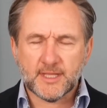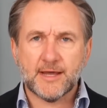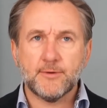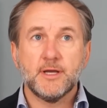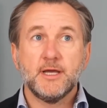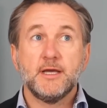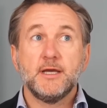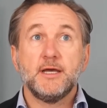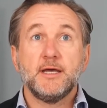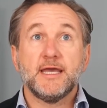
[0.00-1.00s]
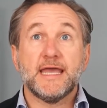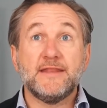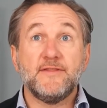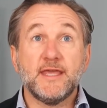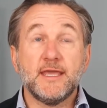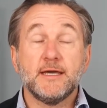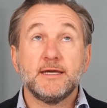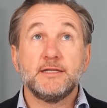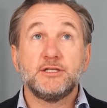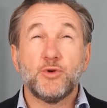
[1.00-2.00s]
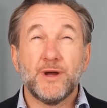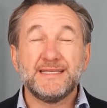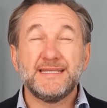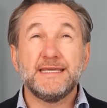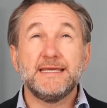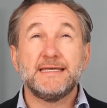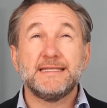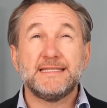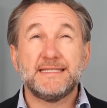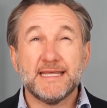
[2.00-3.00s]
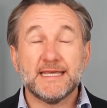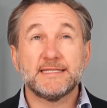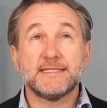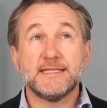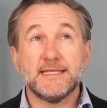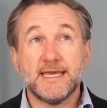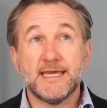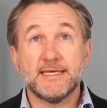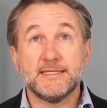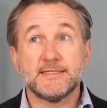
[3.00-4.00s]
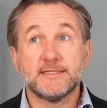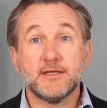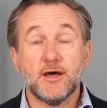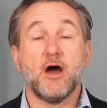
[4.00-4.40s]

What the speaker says: Now, in the 26 years